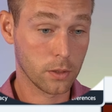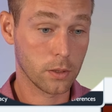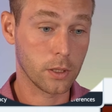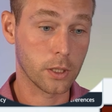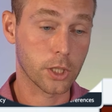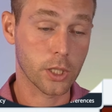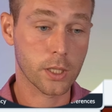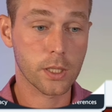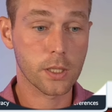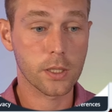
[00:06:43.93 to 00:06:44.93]
Let's
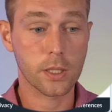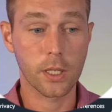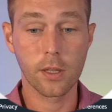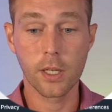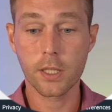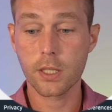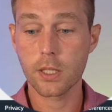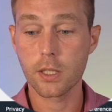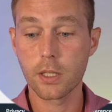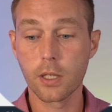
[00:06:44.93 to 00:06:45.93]
just say
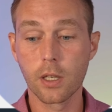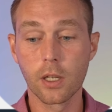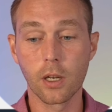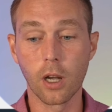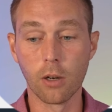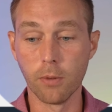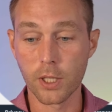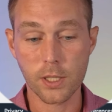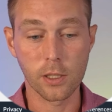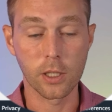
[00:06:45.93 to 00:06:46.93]
this.
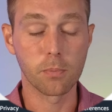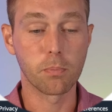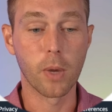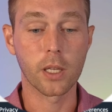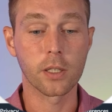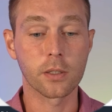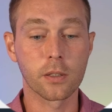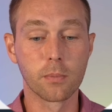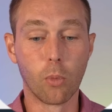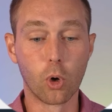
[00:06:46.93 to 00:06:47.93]
Obviously make it
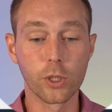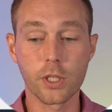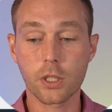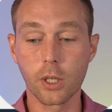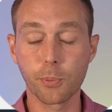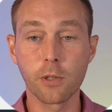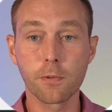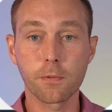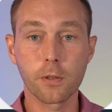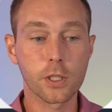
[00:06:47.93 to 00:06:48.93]
more descriptive
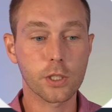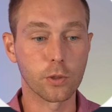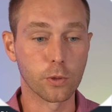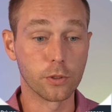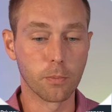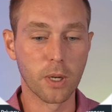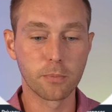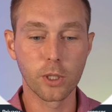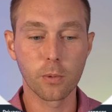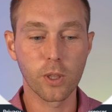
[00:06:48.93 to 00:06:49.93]
so you
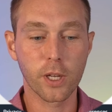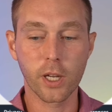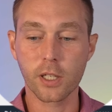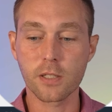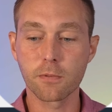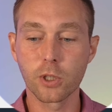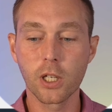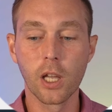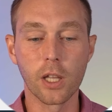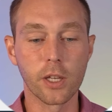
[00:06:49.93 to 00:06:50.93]
remember what the heck it's for.
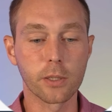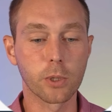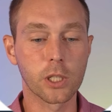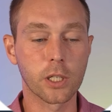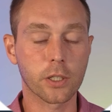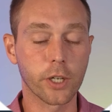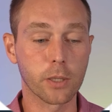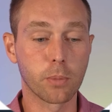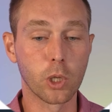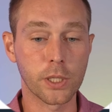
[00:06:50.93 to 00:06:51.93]
And then we click
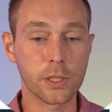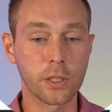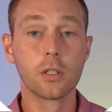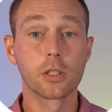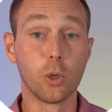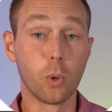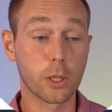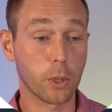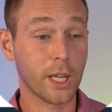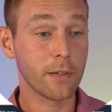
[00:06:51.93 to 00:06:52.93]
Create Policy. So what
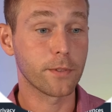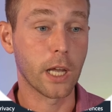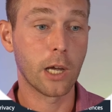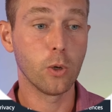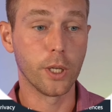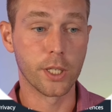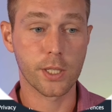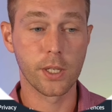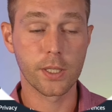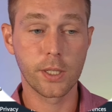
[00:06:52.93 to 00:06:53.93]
we have now is
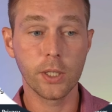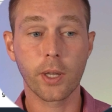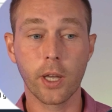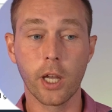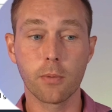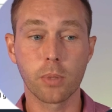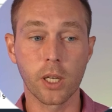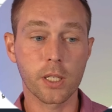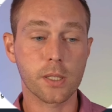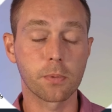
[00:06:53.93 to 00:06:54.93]
this GitHub
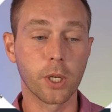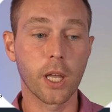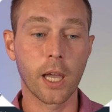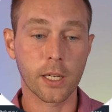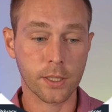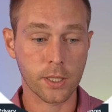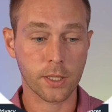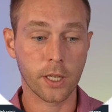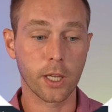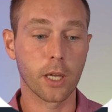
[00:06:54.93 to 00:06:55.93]
S3 Access
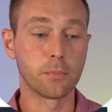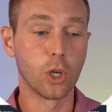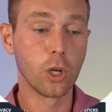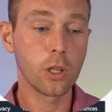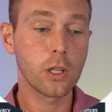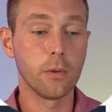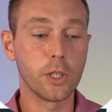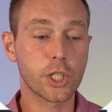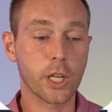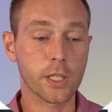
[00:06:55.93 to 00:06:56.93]
IAM role,
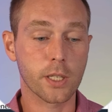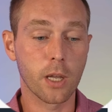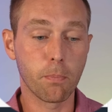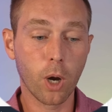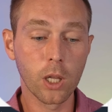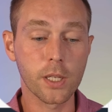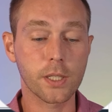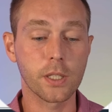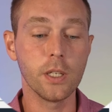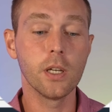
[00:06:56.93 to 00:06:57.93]
which has a
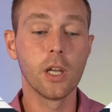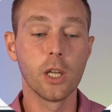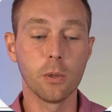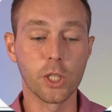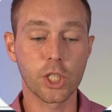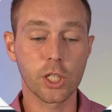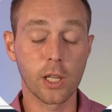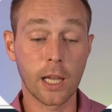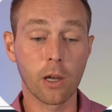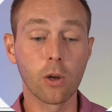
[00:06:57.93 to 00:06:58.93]
policy which
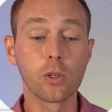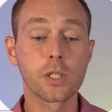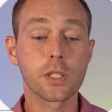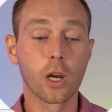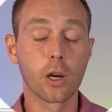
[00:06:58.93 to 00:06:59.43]
allows